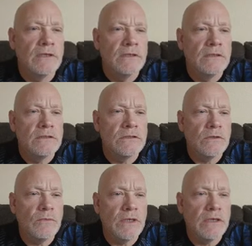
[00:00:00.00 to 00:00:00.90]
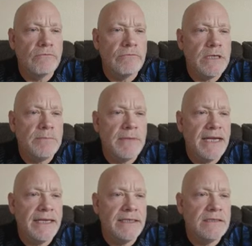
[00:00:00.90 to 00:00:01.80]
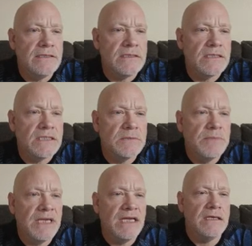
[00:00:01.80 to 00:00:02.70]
So we're going to rebet and spin.